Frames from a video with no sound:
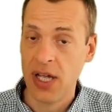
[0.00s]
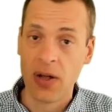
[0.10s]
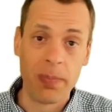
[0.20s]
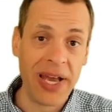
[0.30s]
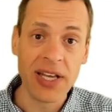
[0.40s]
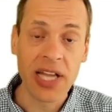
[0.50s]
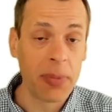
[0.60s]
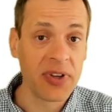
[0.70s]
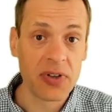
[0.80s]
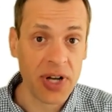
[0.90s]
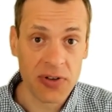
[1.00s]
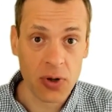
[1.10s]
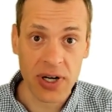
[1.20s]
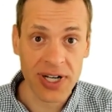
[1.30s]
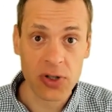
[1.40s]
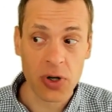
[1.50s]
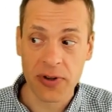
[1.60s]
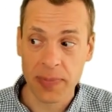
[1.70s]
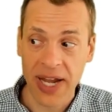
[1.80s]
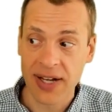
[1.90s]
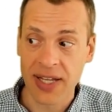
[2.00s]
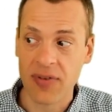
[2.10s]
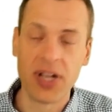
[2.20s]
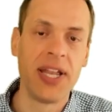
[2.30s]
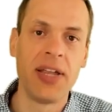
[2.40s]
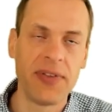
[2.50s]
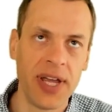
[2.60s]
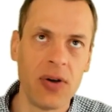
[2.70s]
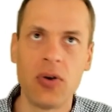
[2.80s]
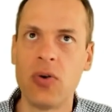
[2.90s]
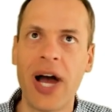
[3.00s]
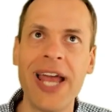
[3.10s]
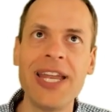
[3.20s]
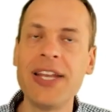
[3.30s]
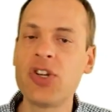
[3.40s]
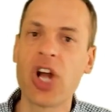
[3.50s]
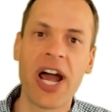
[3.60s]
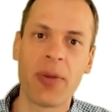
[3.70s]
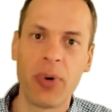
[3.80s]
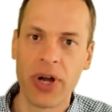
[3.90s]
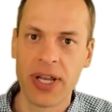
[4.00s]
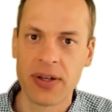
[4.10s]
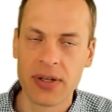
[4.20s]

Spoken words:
Many times it retrospectively, they say, oh, I need SharePoint.